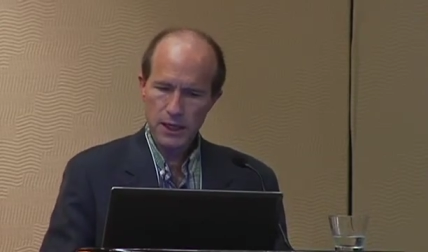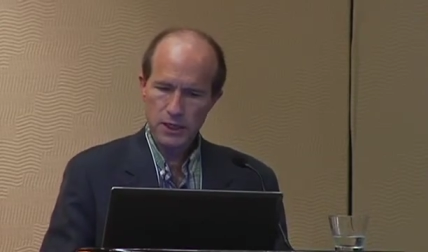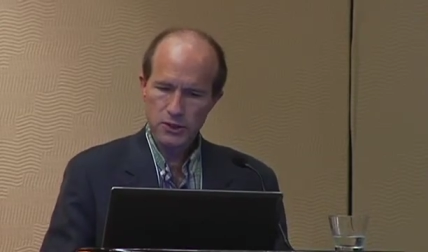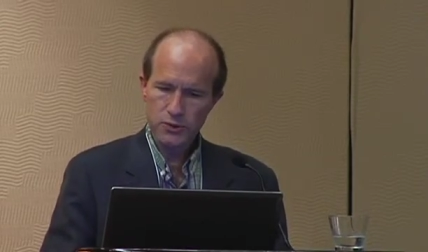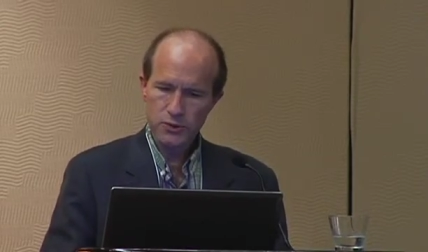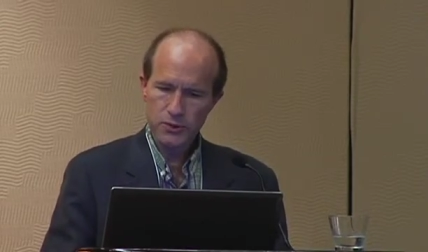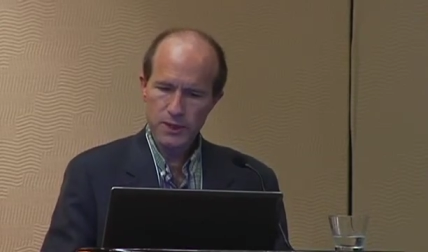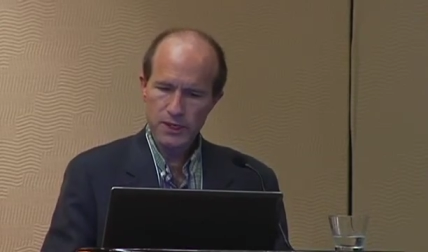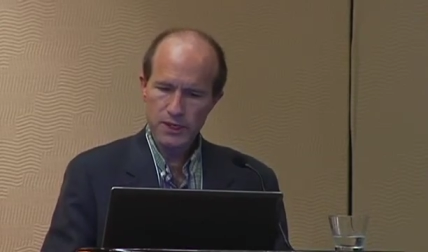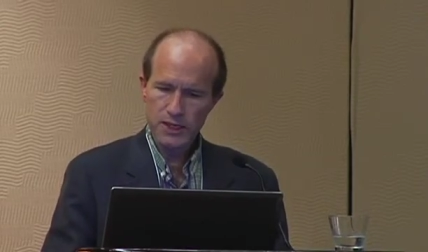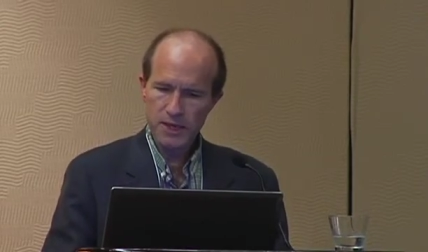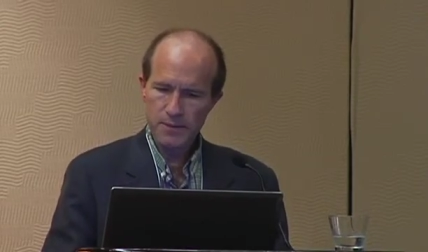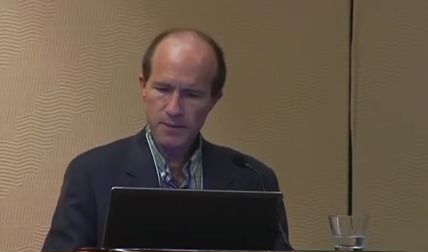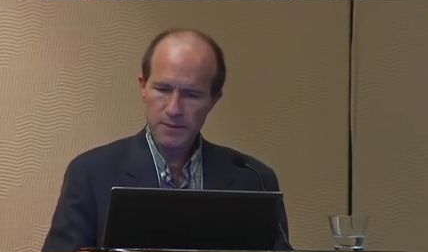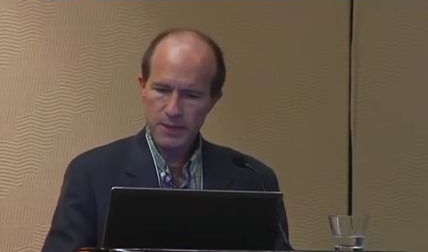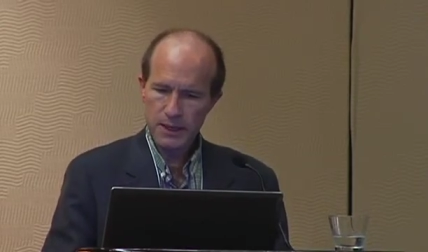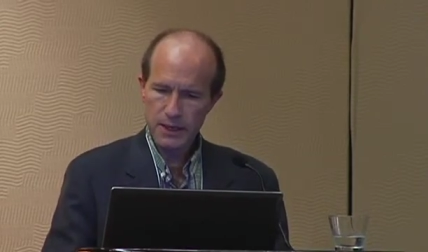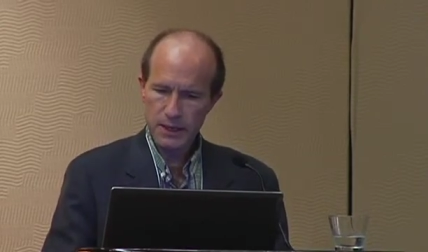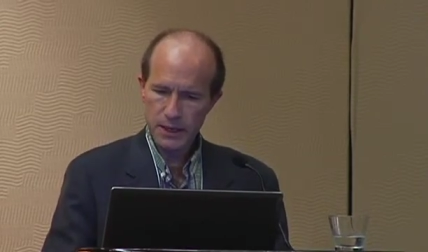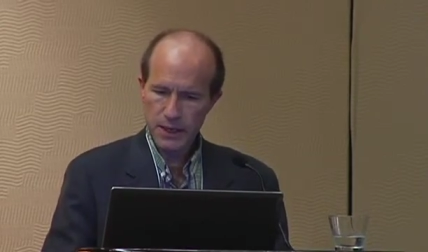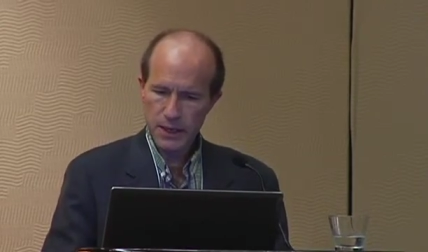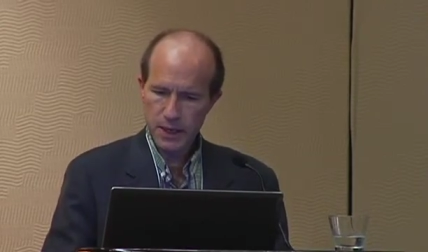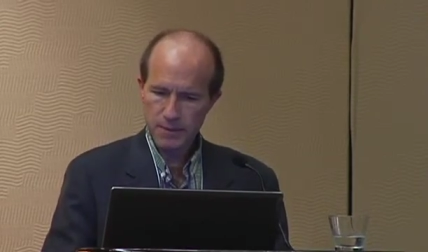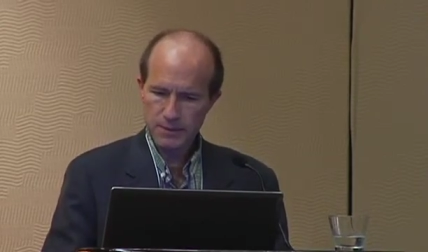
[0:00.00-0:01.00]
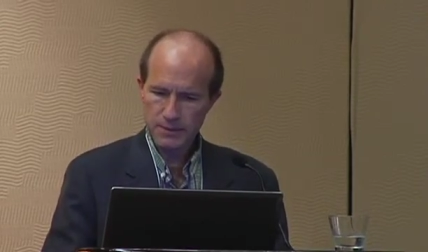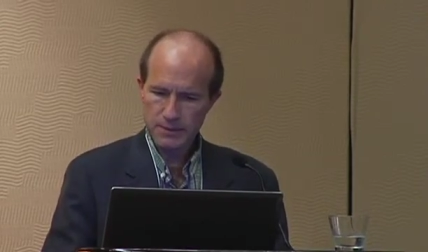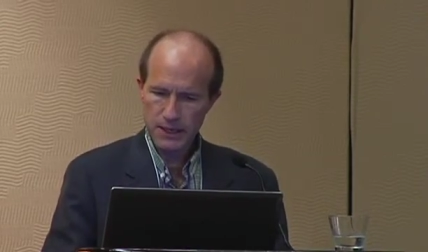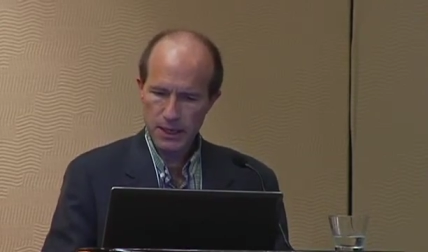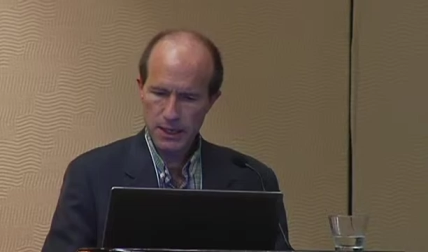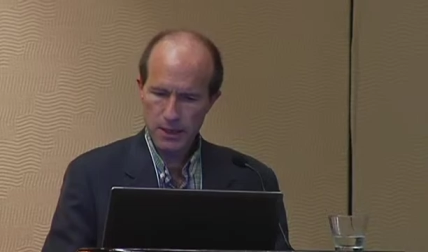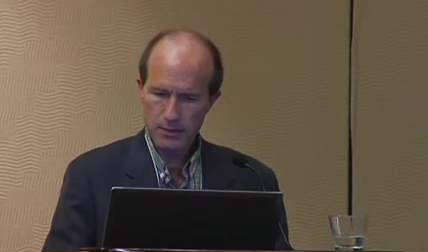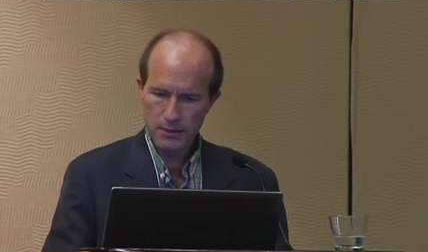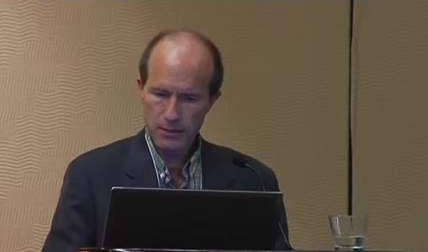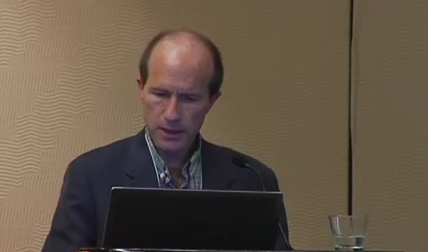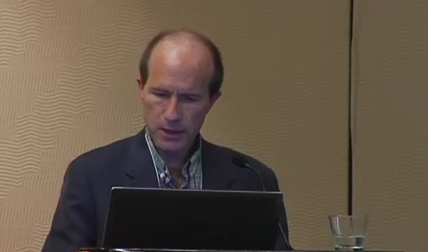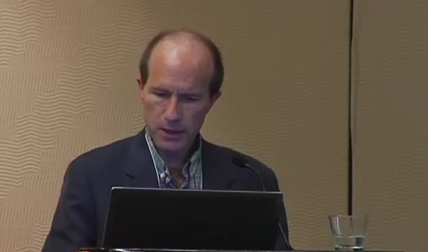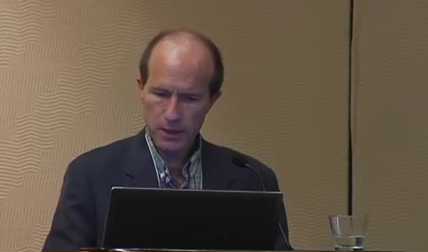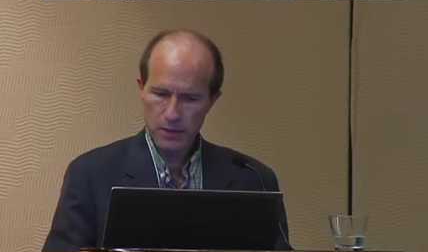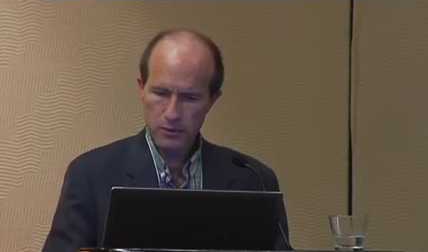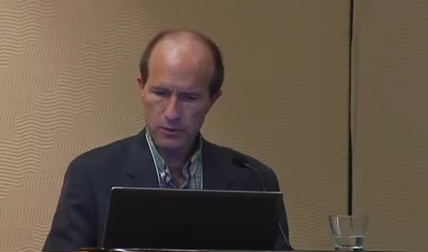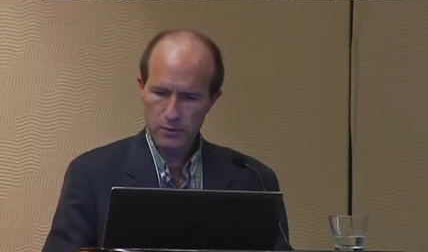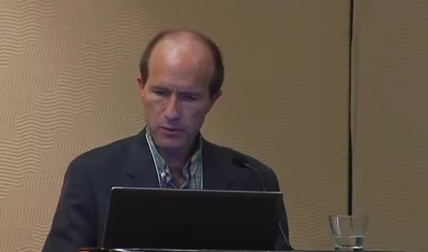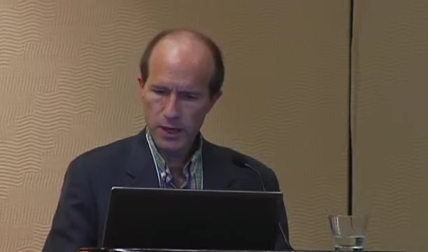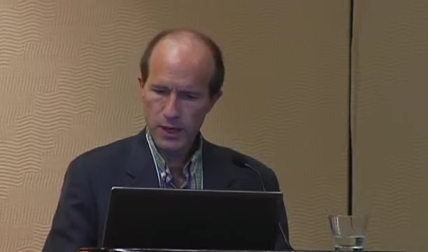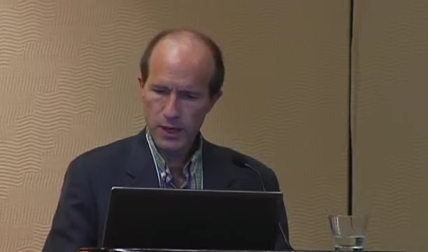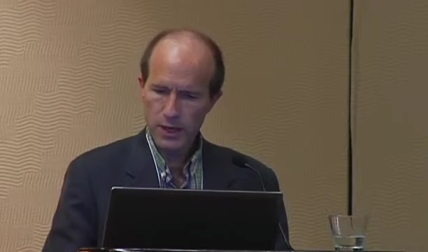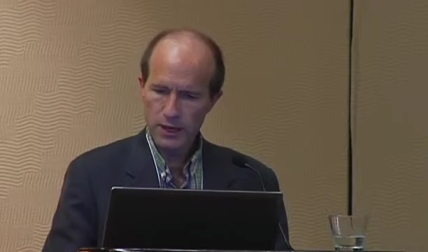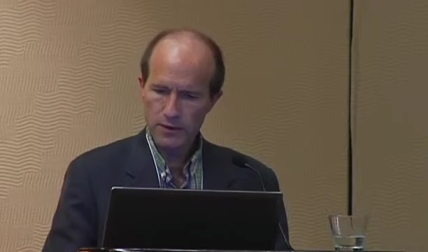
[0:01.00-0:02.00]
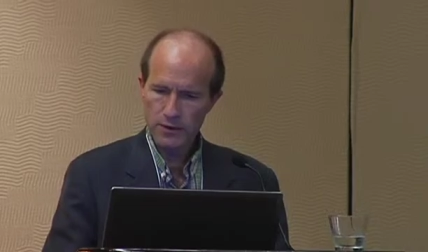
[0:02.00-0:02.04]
to a deepening of the hip socket on the right,